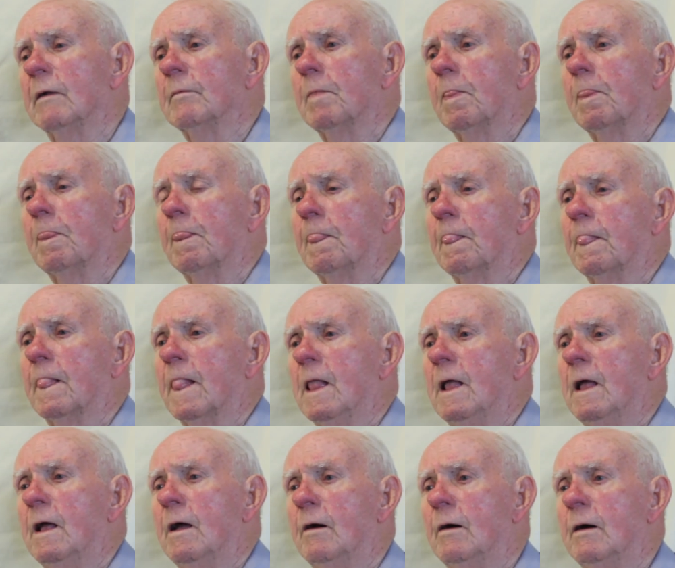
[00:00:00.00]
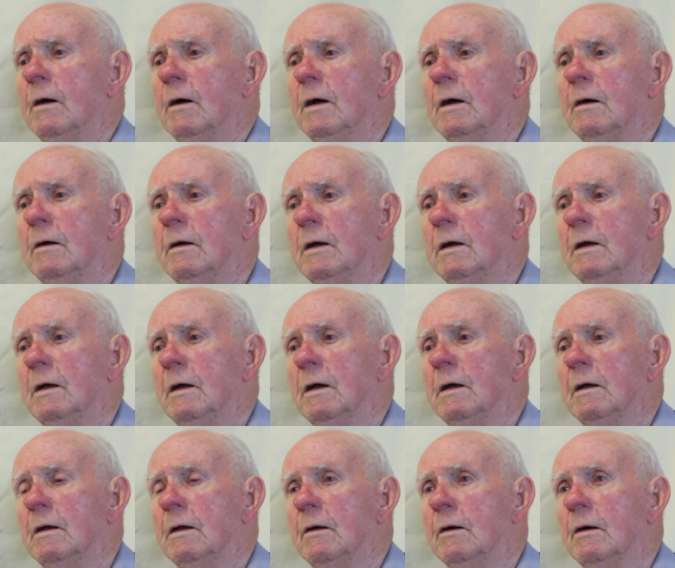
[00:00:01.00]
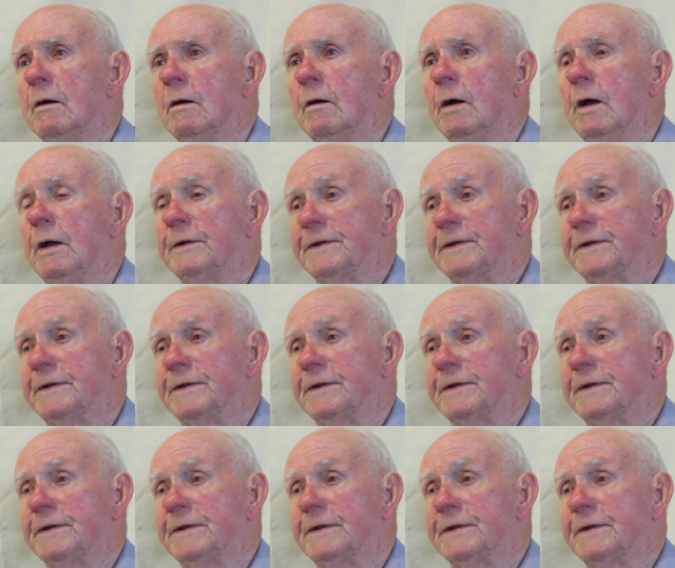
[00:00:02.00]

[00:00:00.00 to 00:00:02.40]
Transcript: shopping was outside of Niles then after